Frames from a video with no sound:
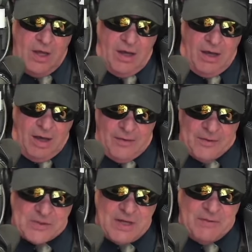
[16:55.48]
out of the
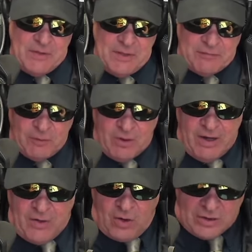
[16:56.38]
17th floor
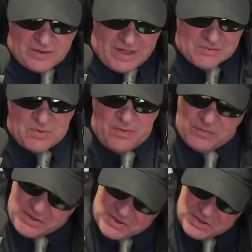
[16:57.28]
and hook down so that
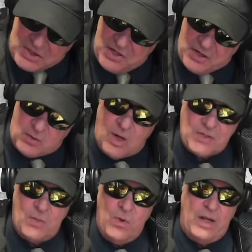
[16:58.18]
they skid across
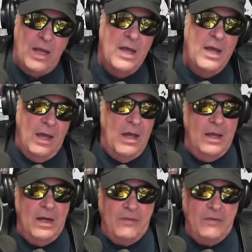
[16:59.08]
the ring. And I